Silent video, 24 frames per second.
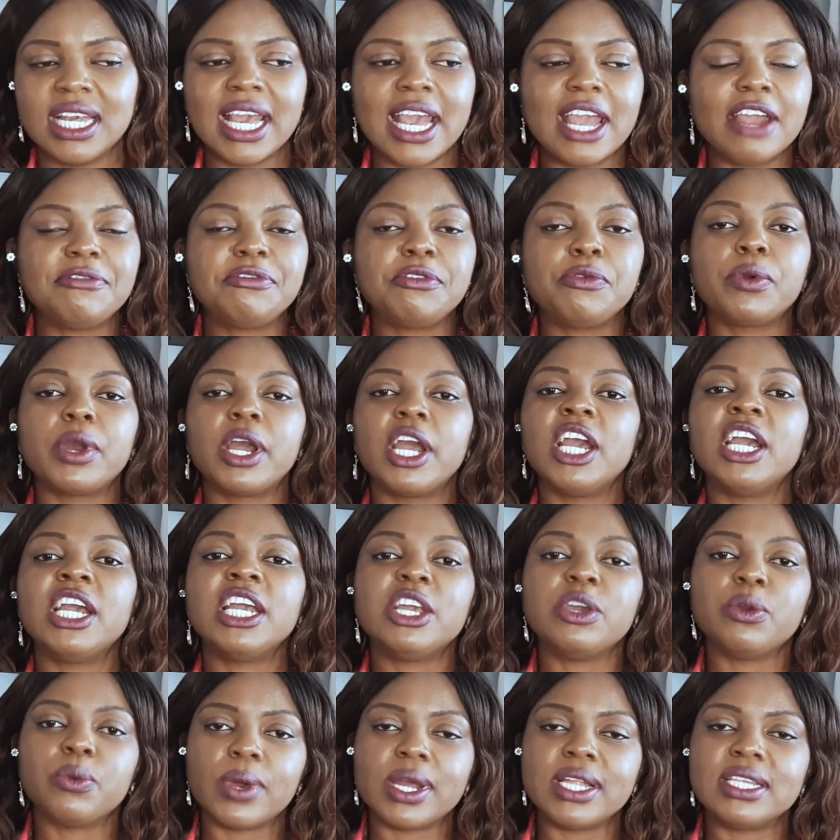Everywhere
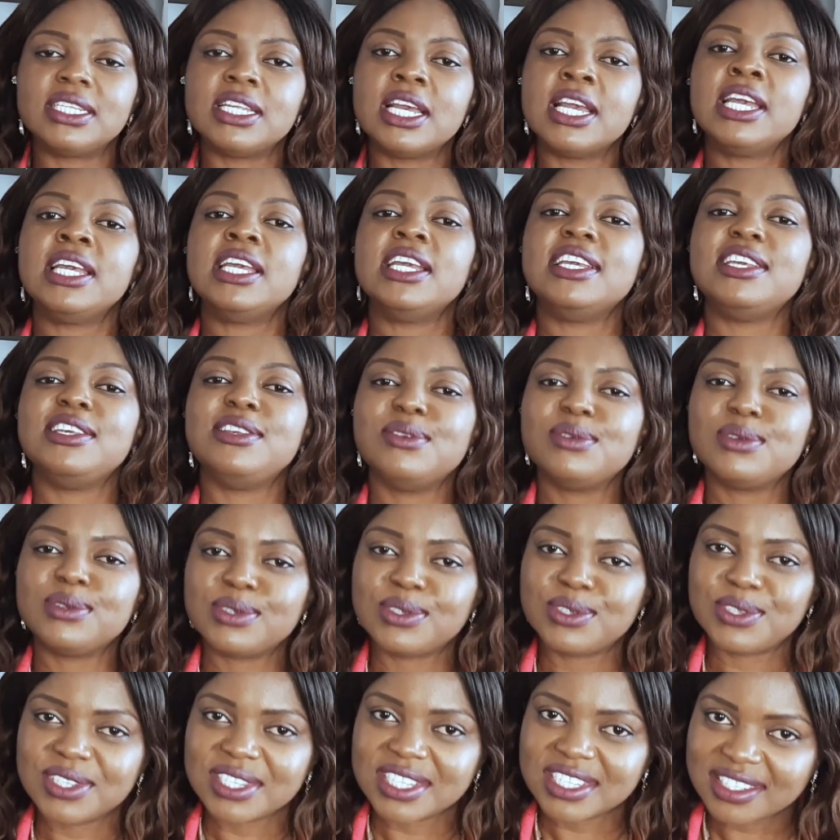he went, he
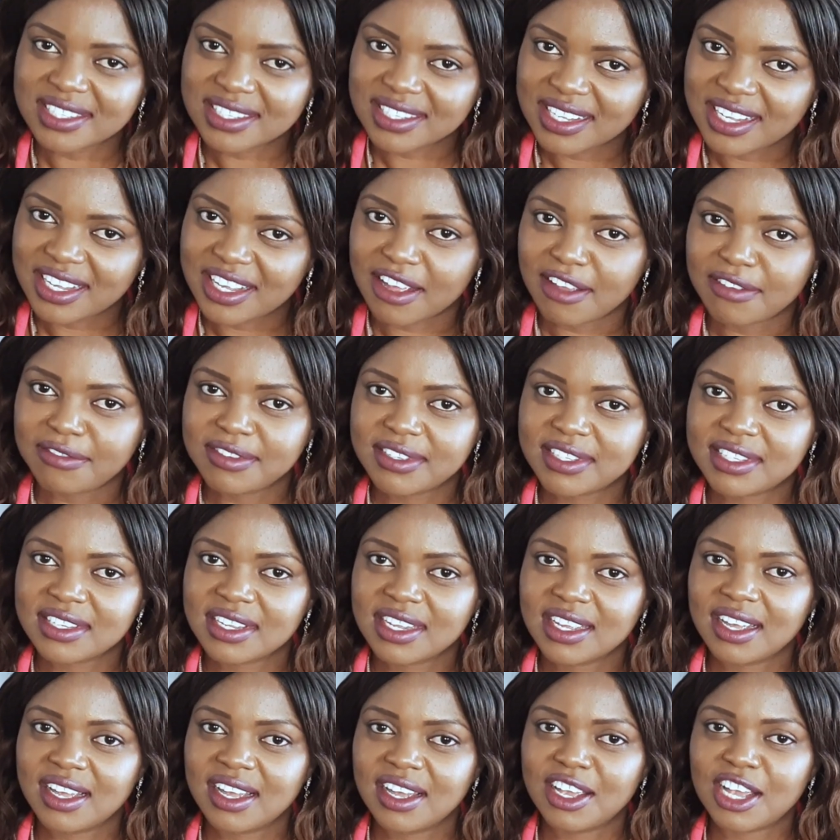used his gifts.
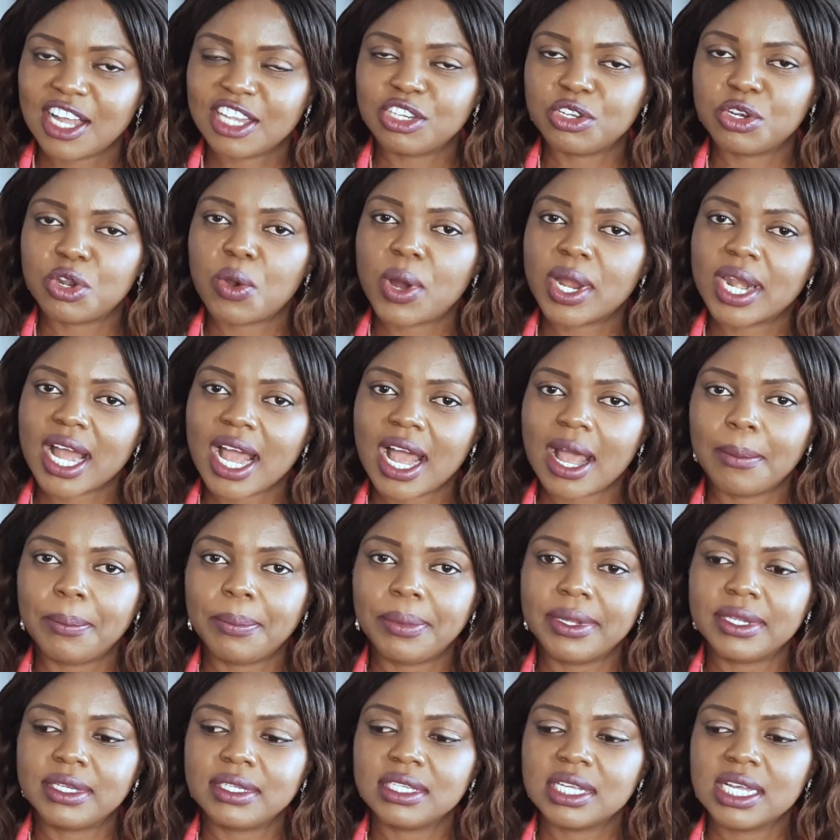And you know what
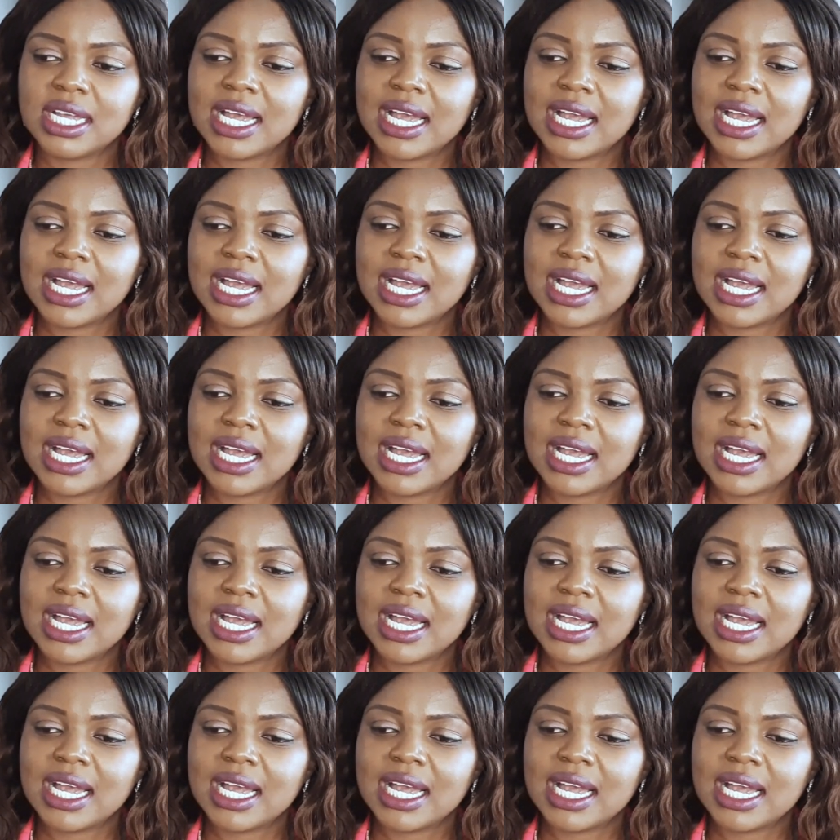happened?